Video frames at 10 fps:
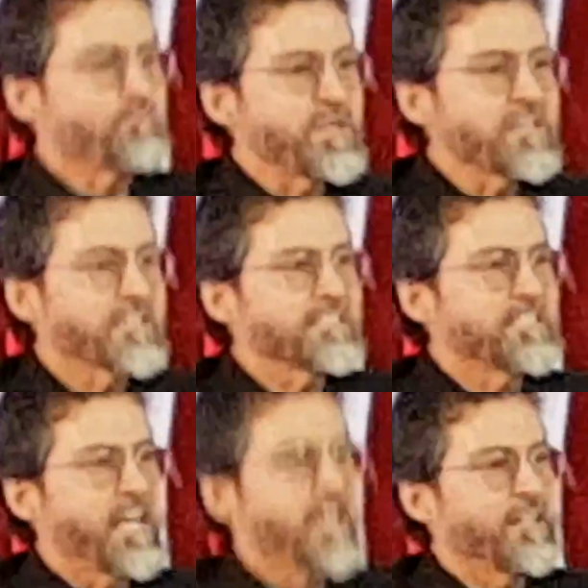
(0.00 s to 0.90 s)
Be
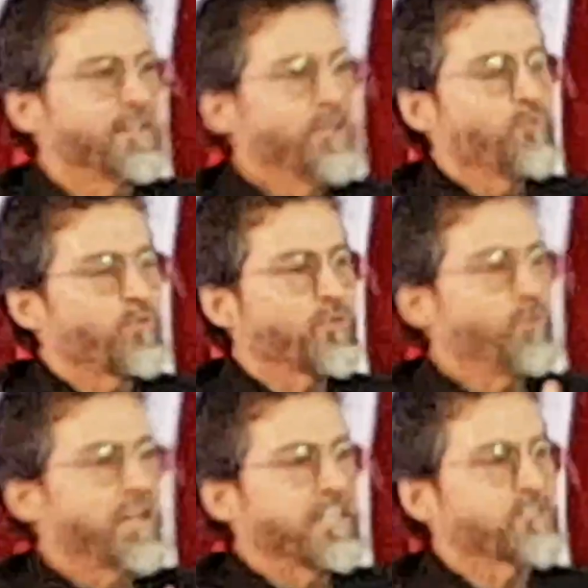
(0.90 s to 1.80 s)
content with
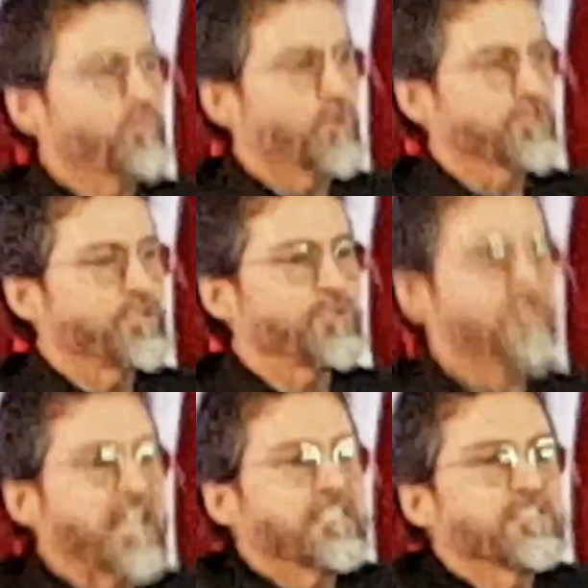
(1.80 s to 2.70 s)
what has apportioned you.
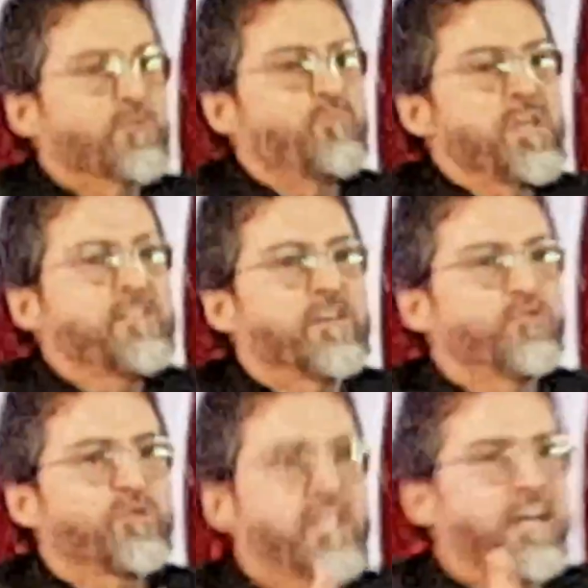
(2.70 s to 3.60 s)
That doesn't mean that
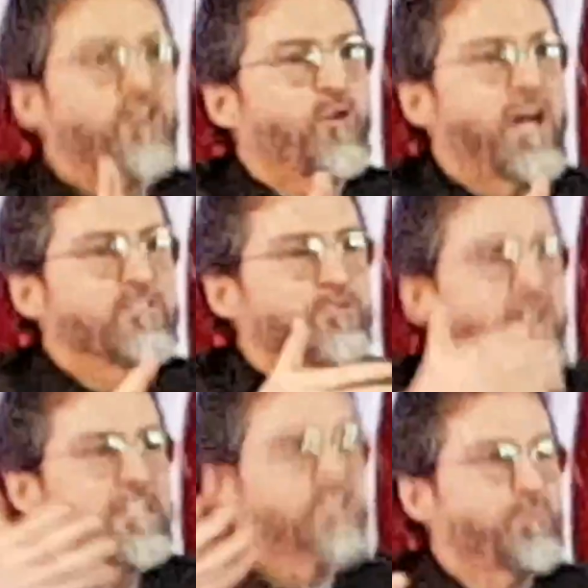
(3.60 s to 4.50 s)
you can't go out and
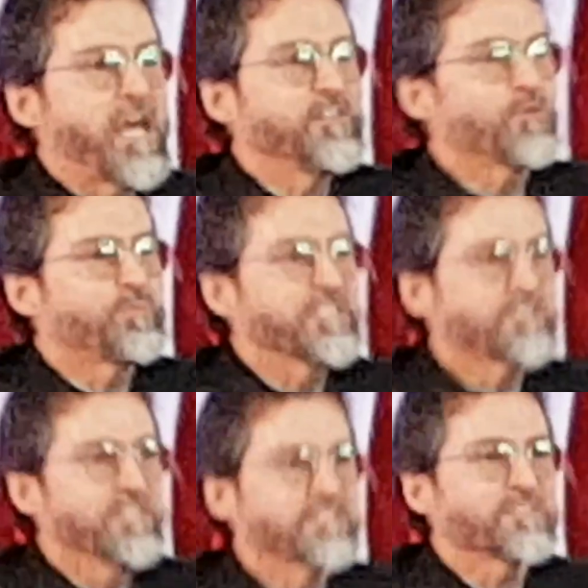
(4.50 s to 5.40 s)
try to expand your
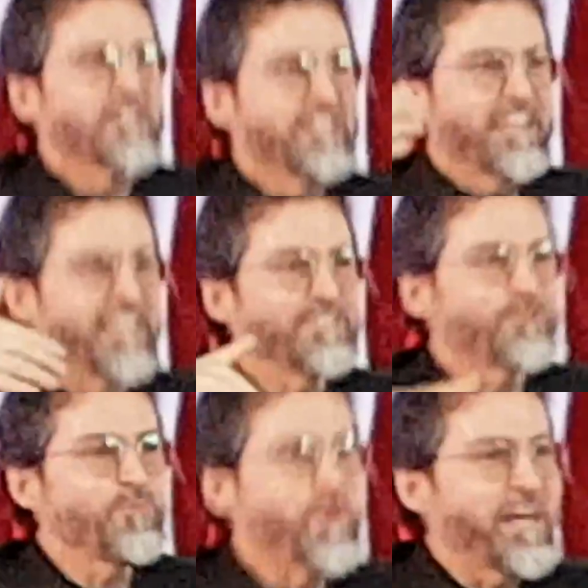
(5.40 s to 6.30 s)
business and
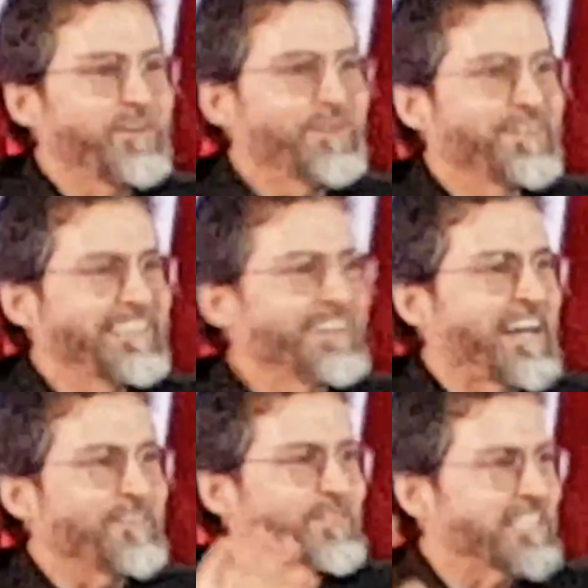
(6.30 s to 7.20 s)
do better in
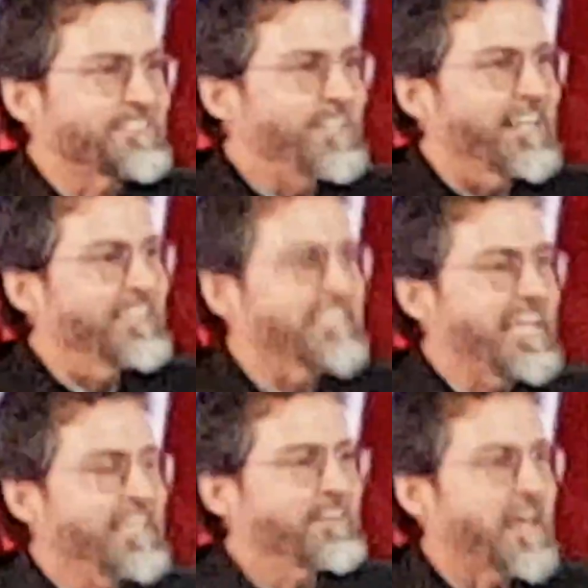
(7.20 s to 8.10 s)
life. That's not
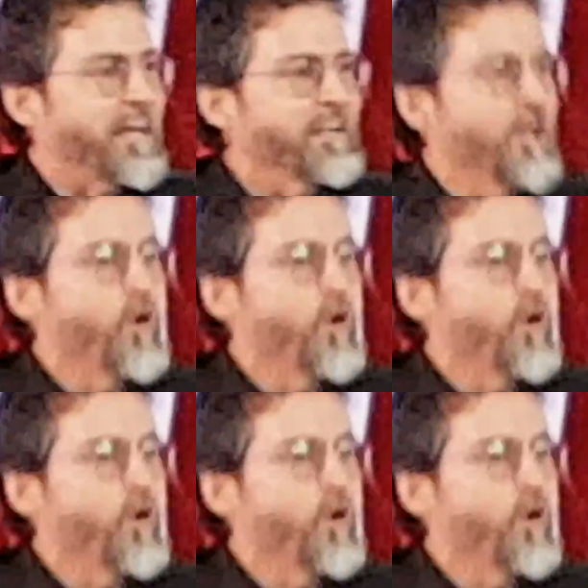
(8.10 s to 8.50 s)
negating that.